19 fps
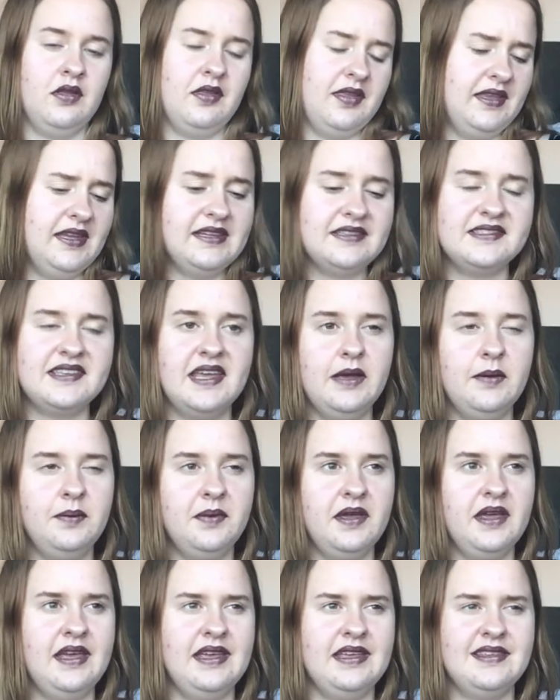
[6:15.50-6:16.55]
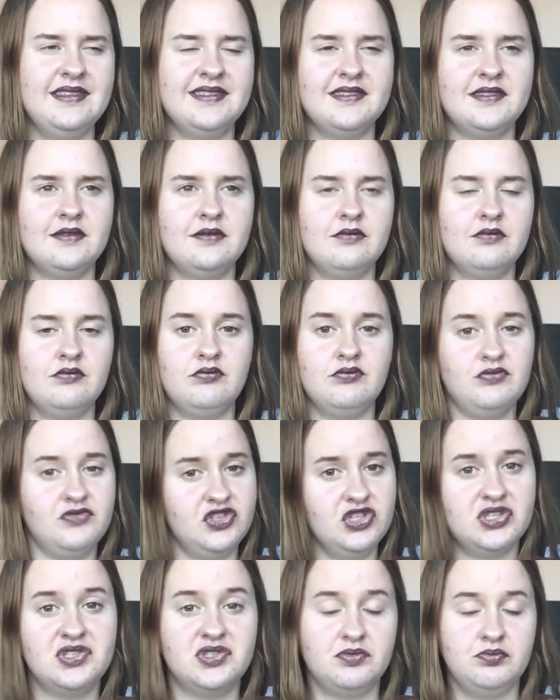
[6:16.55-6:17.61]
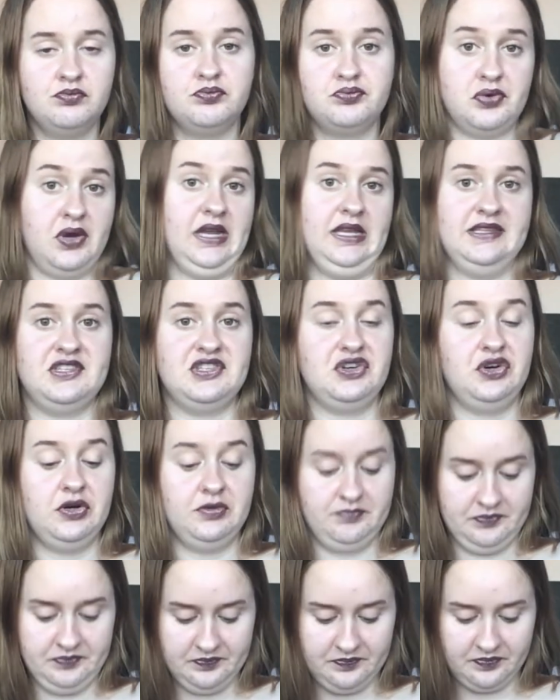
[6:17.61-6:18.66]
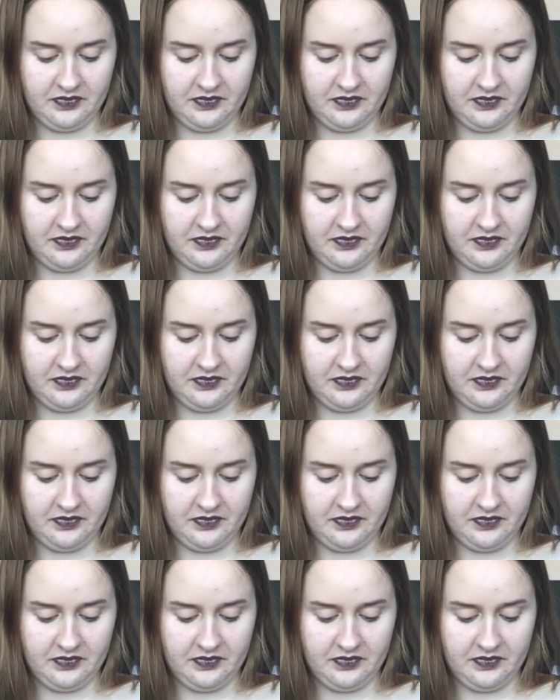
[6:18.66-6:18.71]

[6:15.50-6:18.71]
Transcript: The next tip is just brainstorm.